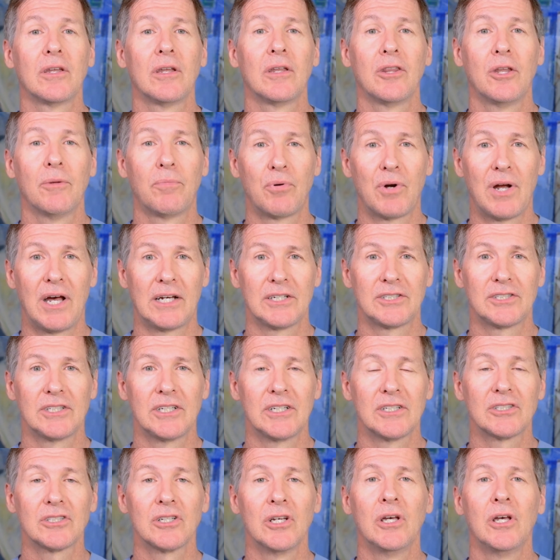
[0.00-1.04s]
the
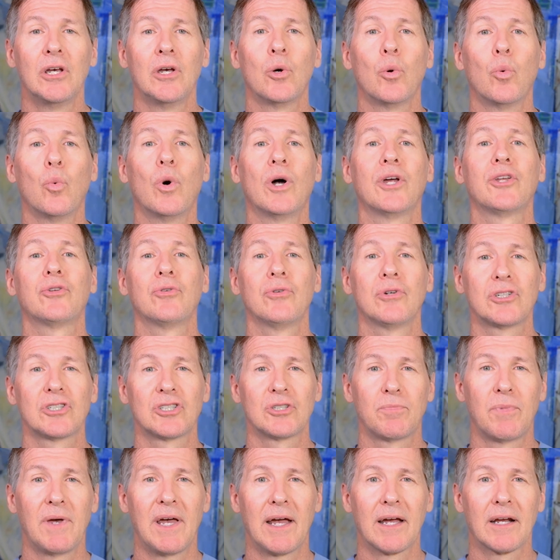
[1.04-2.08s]
process, what to
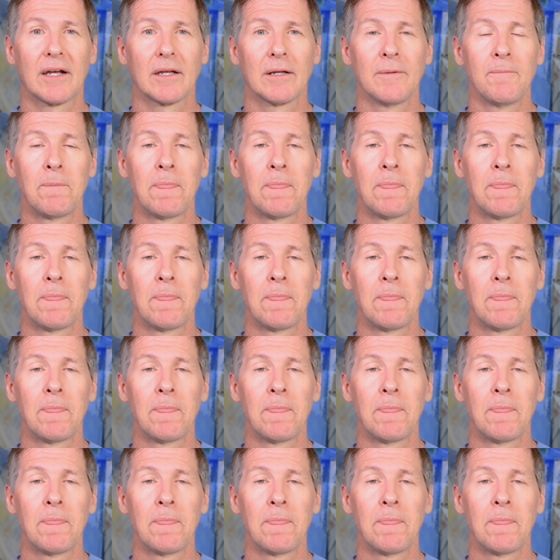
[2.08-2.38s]
expect?